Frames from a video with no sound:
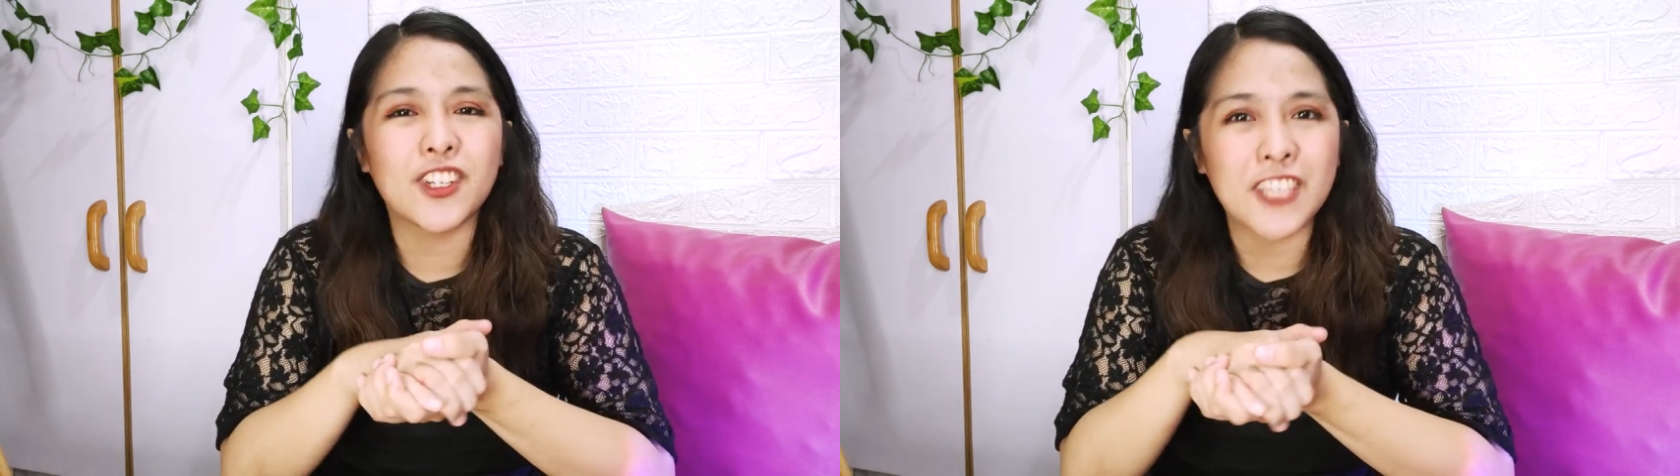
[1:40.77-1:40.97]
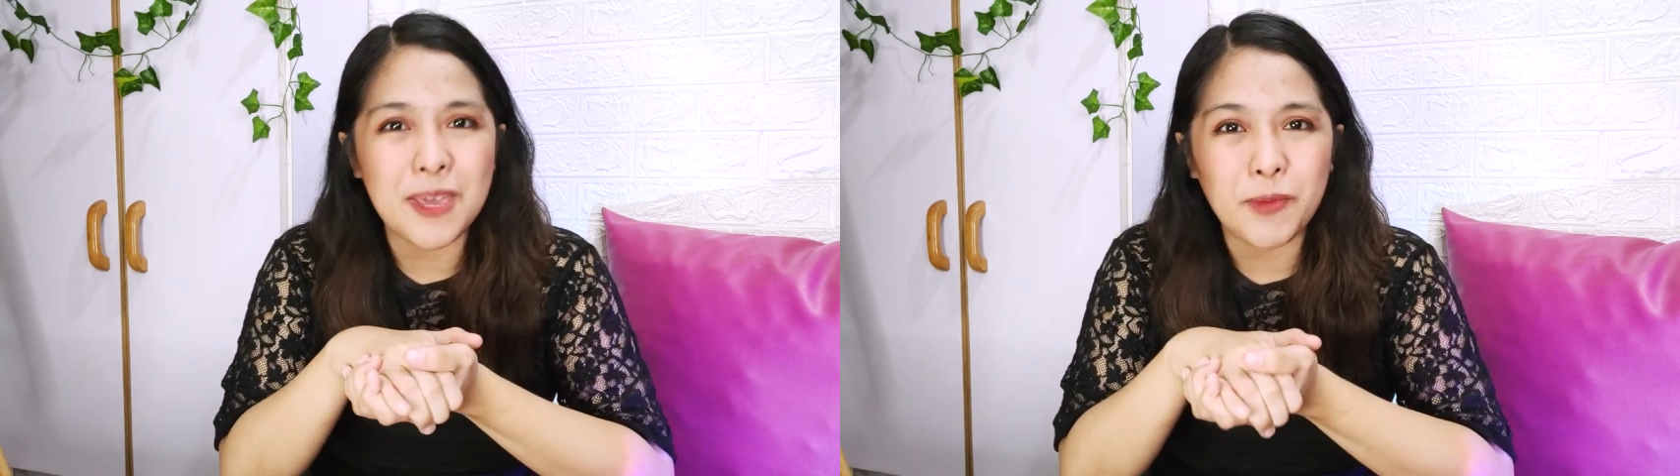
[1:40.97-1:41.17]

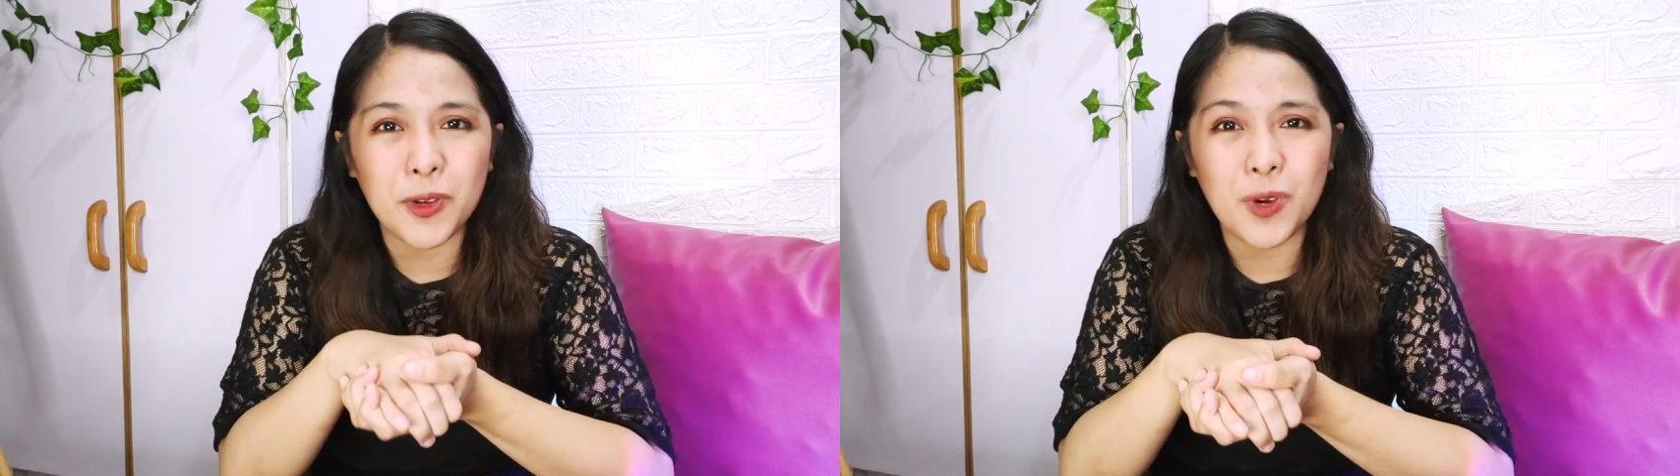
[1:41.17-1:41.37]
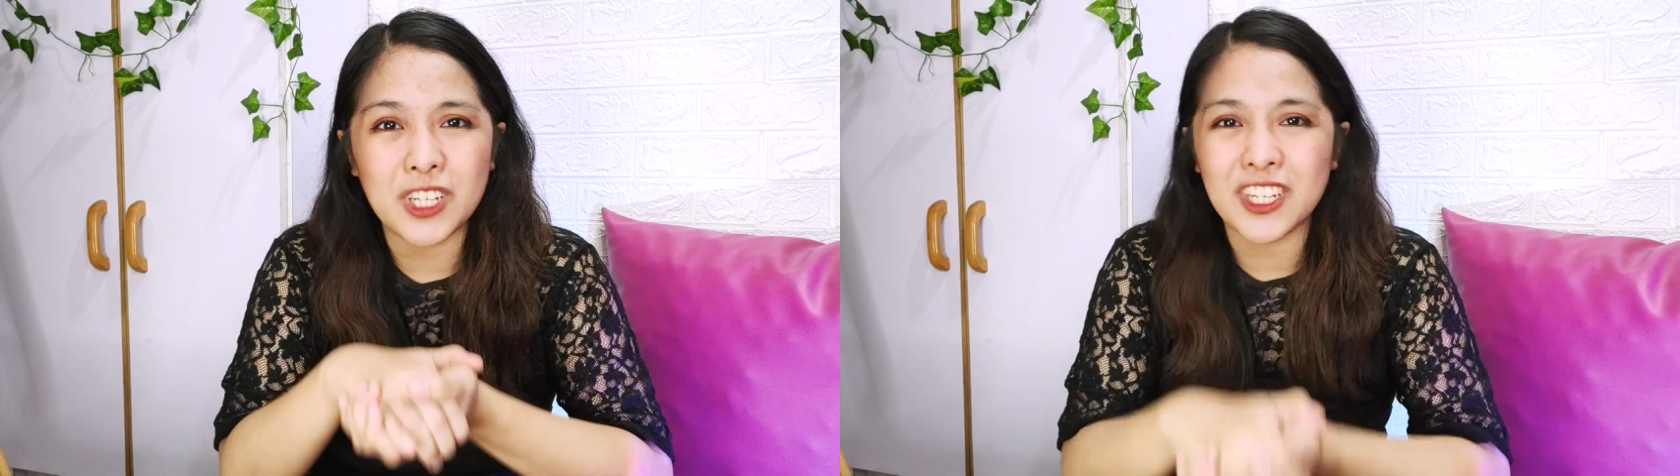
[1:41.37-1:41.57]
just keep
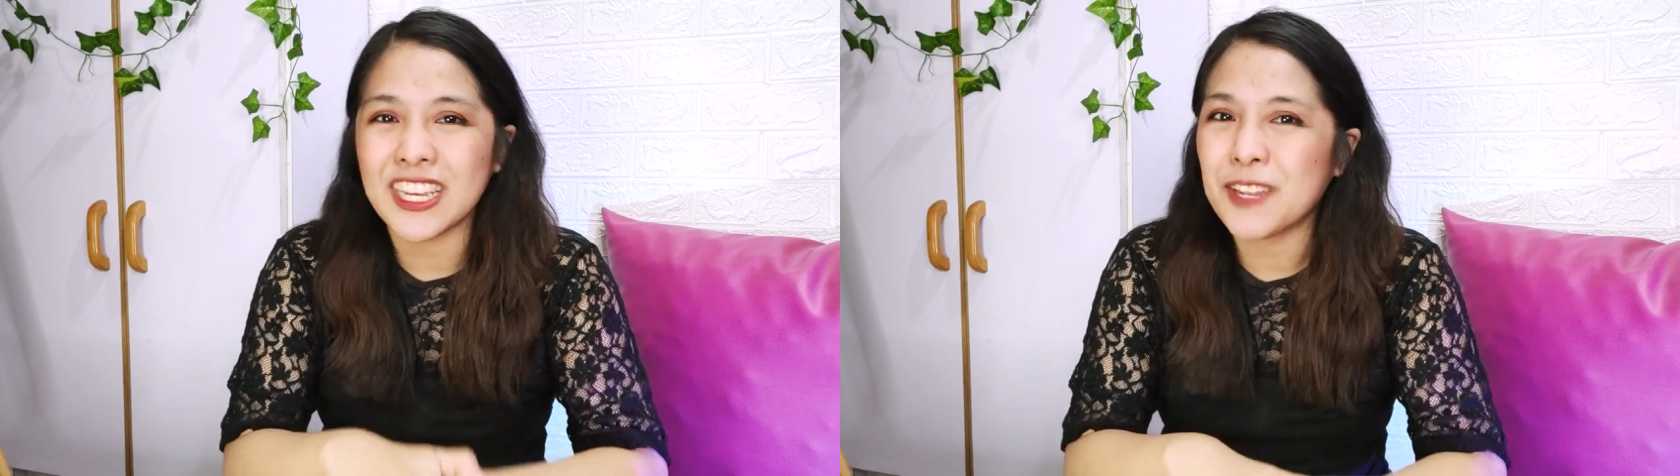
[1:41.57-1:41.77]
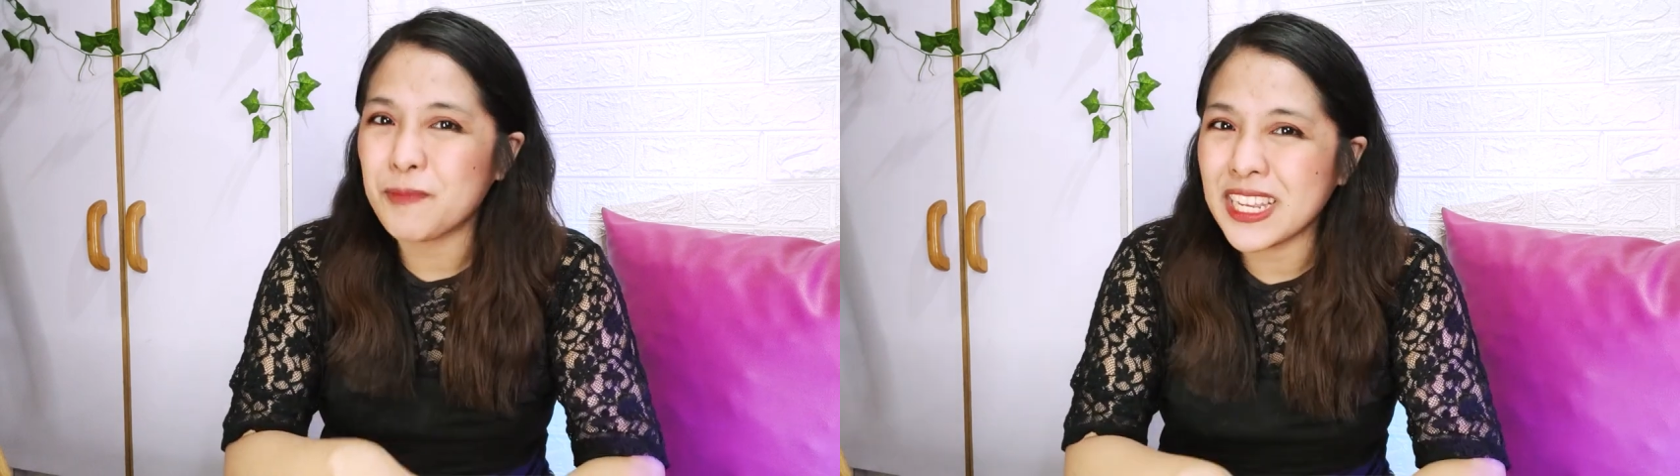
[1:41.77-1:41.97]
on
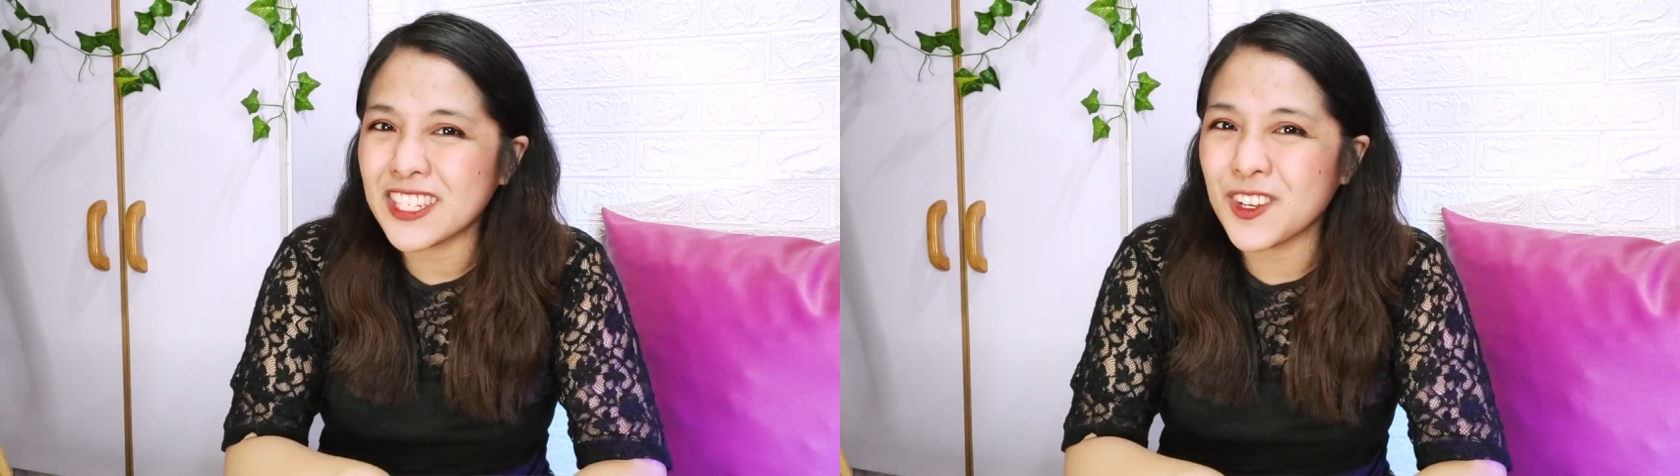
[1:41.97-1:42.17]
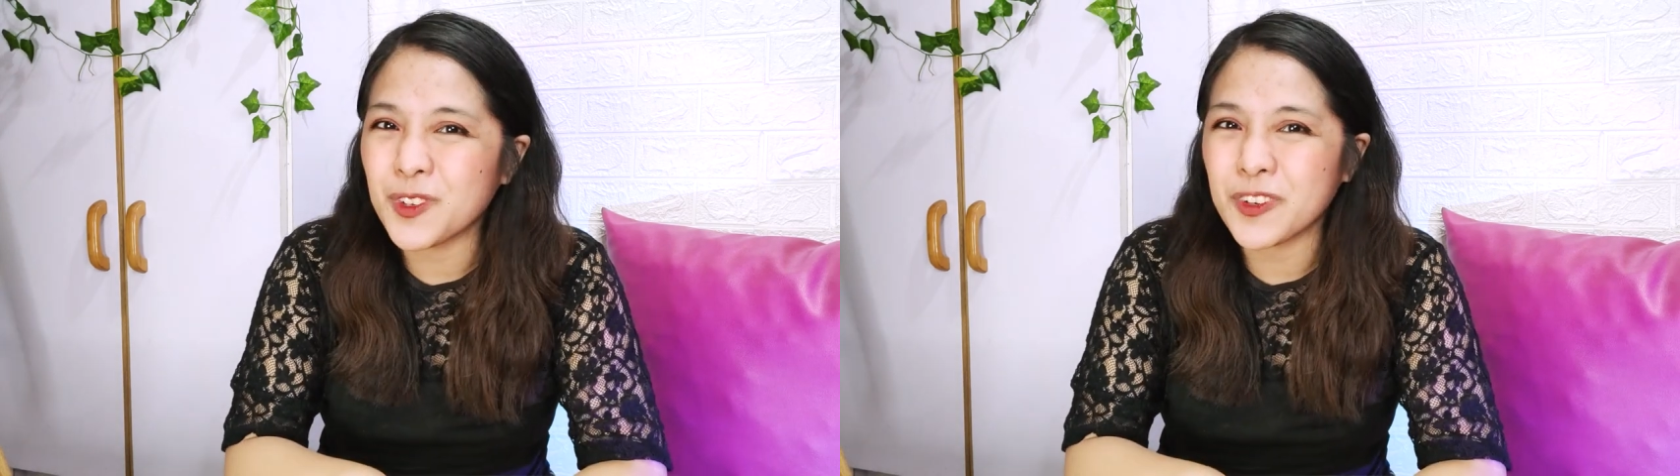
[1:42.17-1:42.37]
watching and
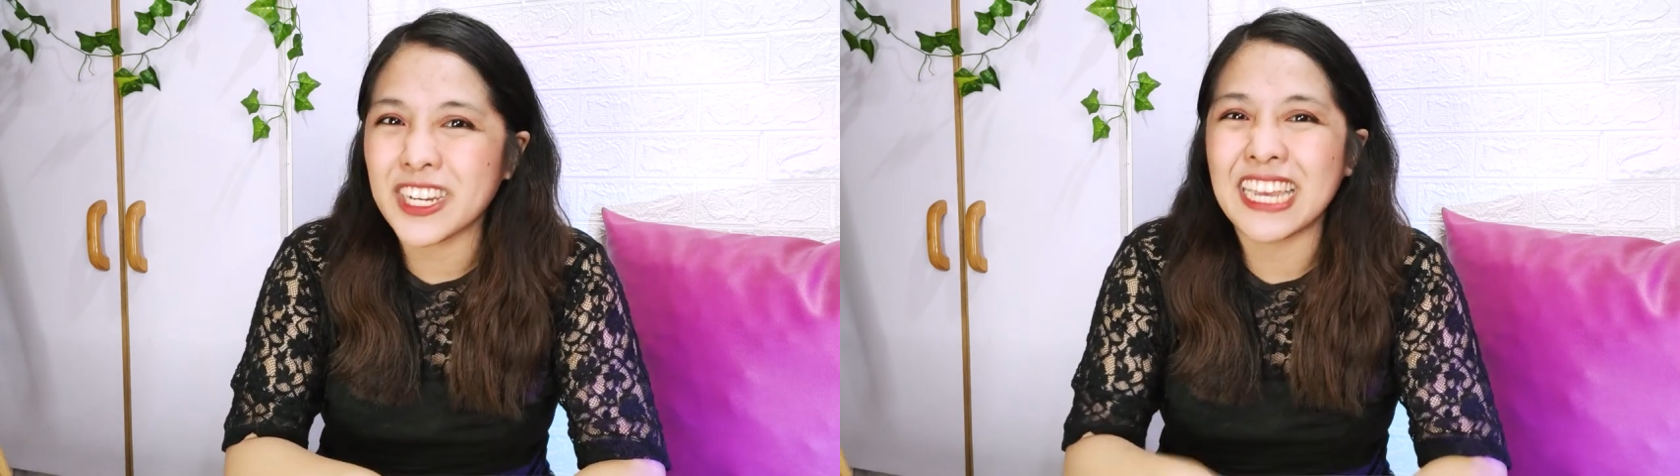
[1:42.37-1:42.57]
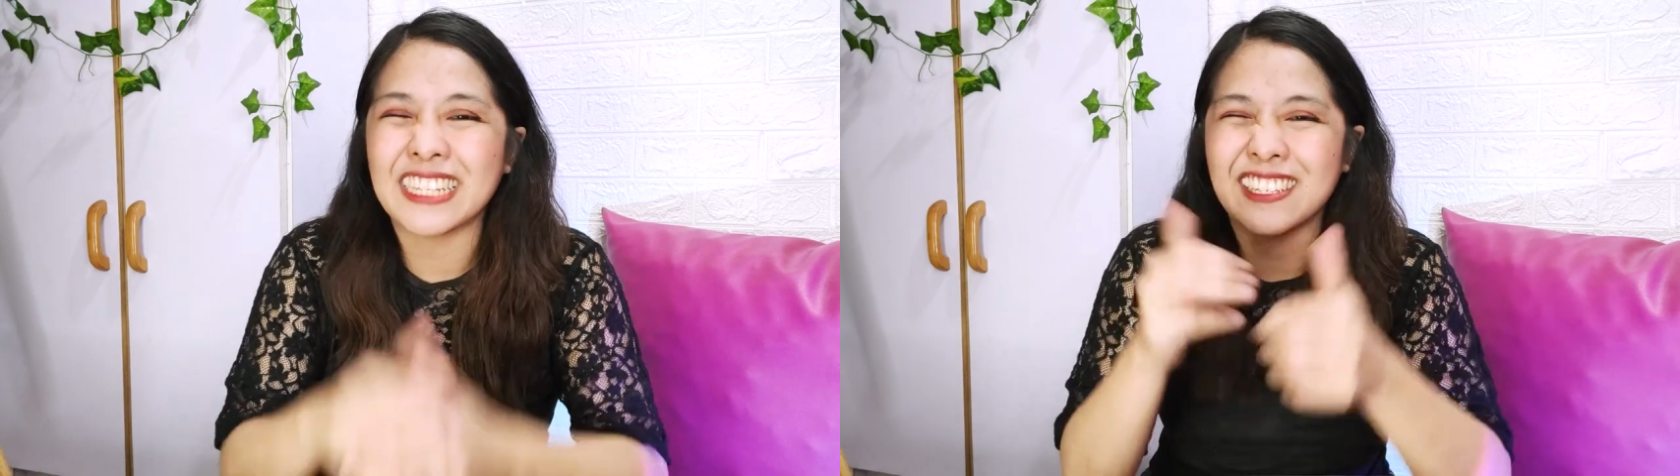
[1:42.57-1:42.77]
please don't
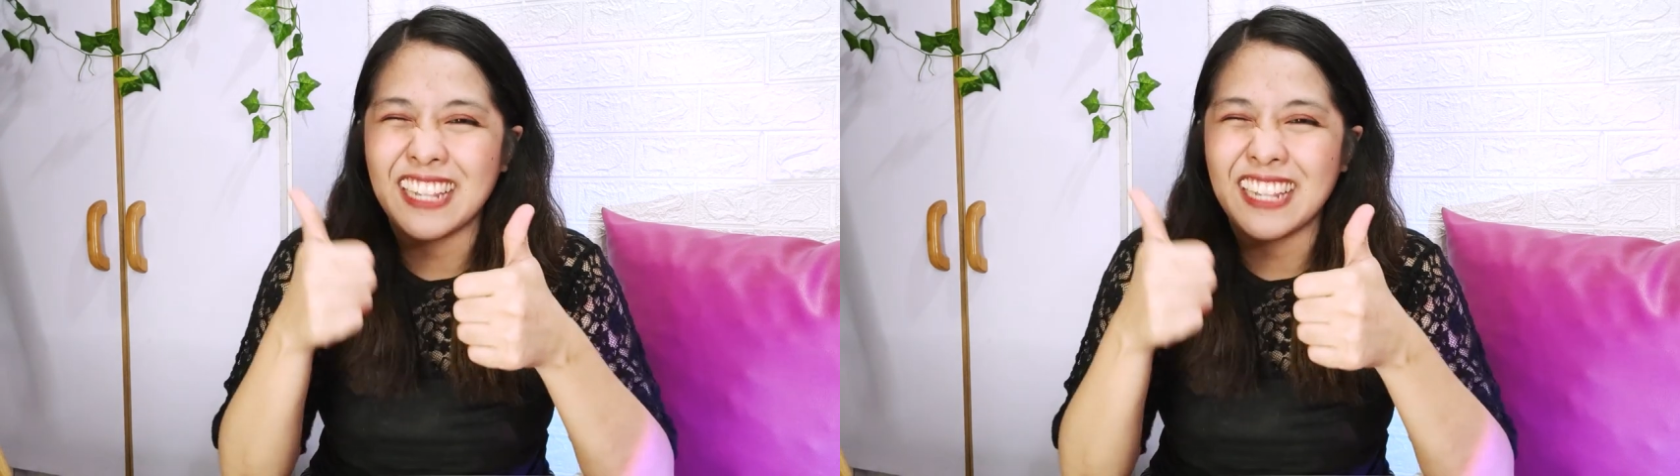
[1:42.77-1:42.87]
forget